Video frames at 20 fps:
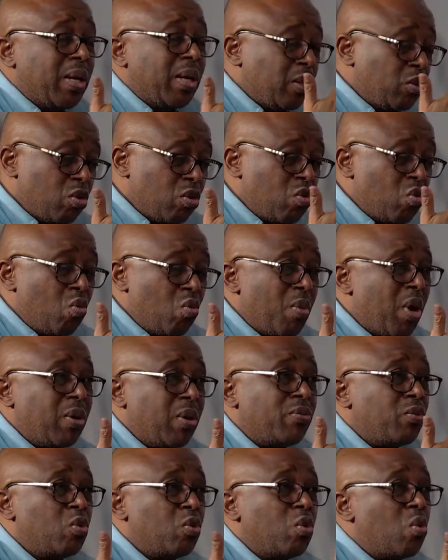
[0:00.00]
And John Kuma,
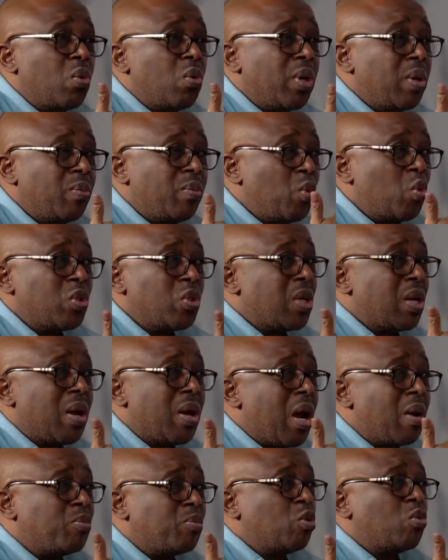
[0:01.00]
if you know him, he was an
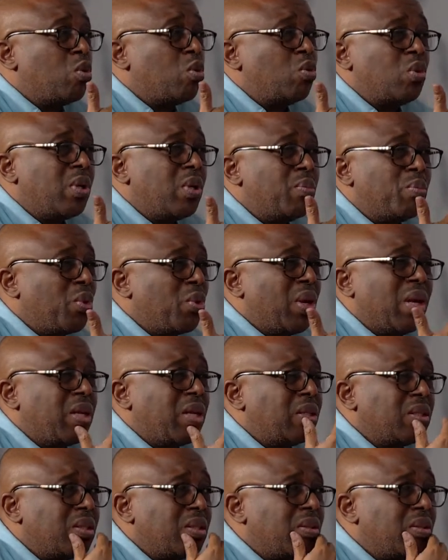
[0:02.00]
absolutely brilliant